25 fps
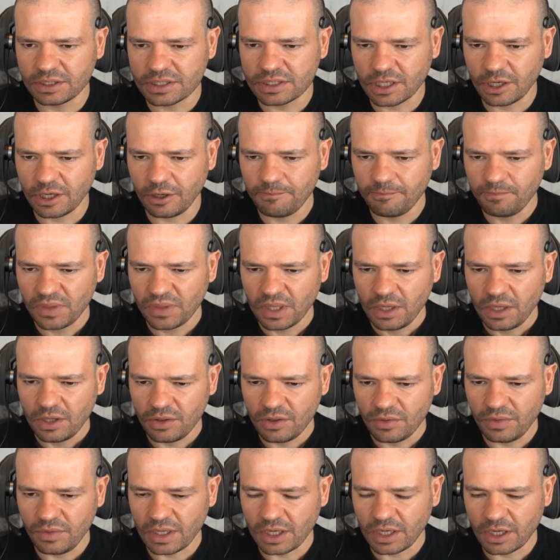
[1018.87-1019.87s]
So
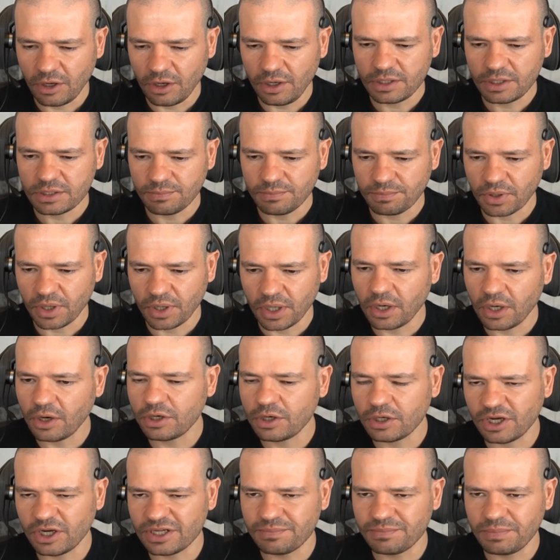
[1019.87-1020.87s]
they're going to
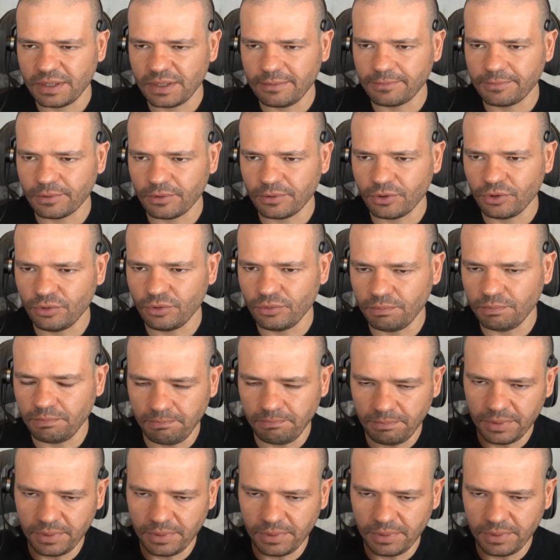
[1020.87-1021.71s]
prioritize people who